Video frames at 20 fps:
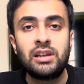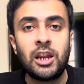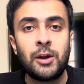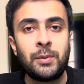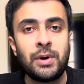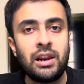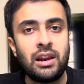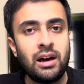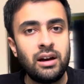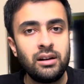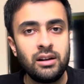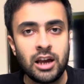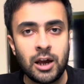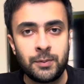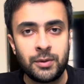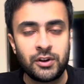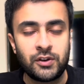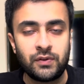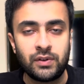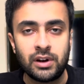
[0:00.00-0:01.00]

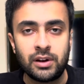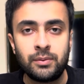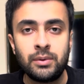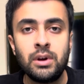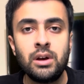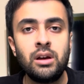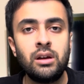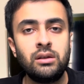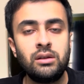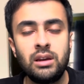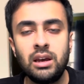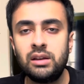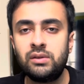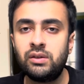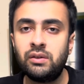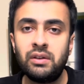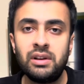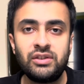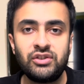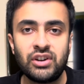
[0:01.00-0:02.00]
cerebellar hemisphere.
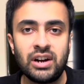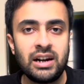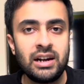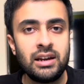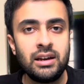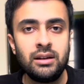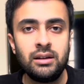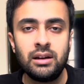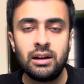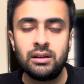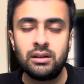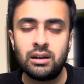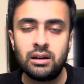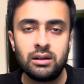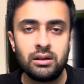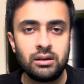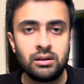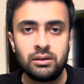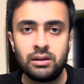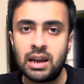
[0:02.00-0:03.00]
This we will study
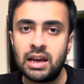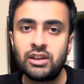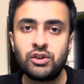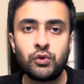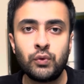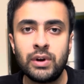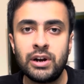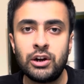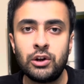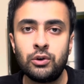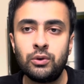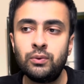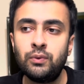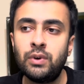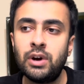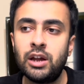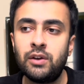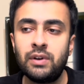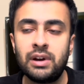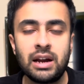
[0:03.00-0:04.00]
in the next
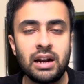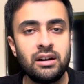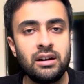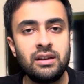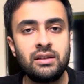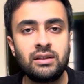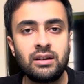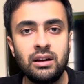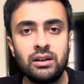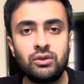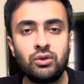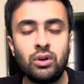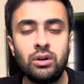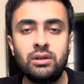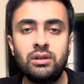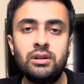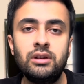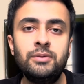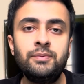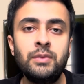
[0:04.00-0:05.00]
video, where we can
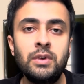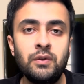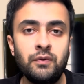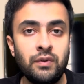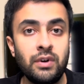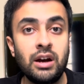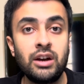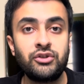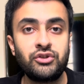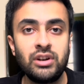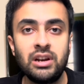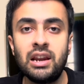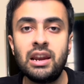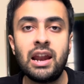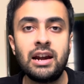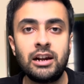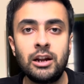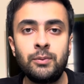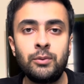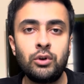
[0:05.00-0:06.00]
discuss on the
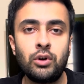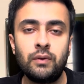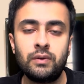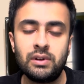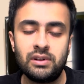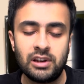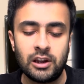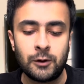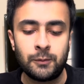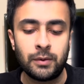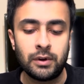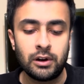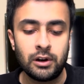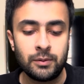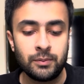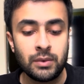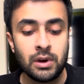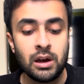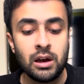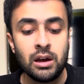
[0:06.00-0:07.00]
functional anatomy of the
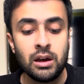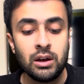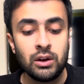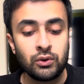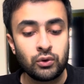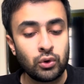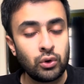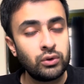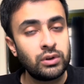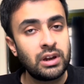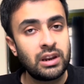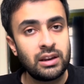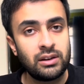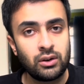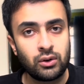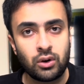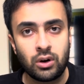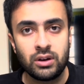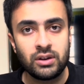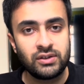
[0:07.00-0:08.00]
cerebellum. So
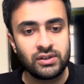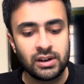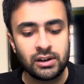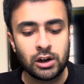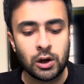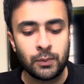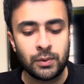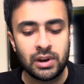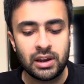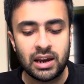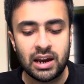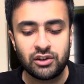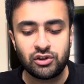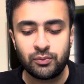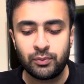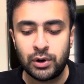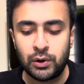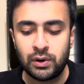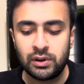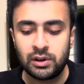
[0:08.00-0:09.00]
there is a constant
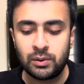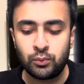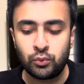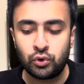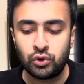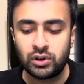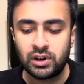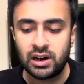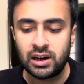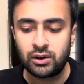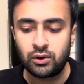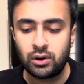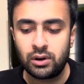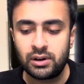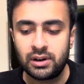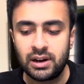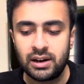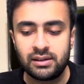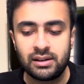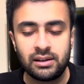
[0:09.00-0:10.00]
communication between the motor
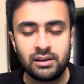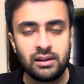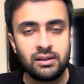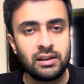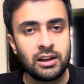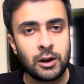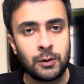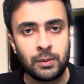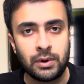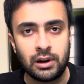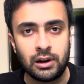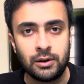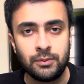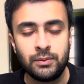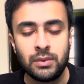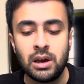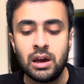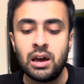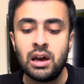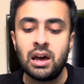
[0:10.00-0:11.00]
cortex and the
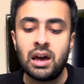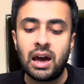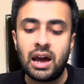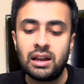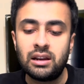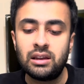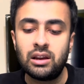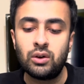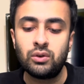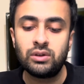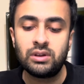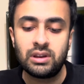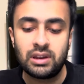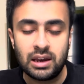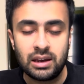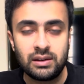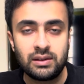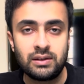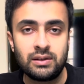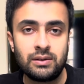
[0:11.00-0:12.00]
cerebellum, and
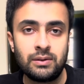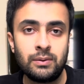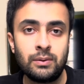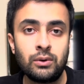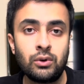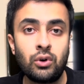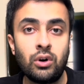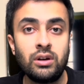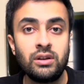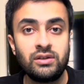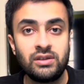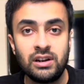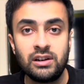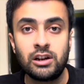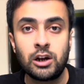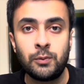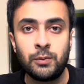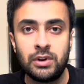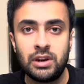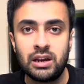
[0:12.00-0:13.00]
now this
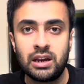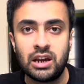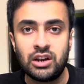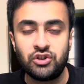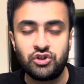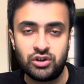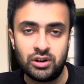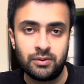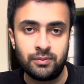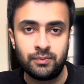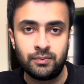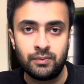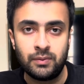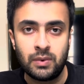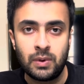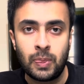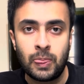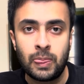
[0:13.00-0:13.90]
constant communication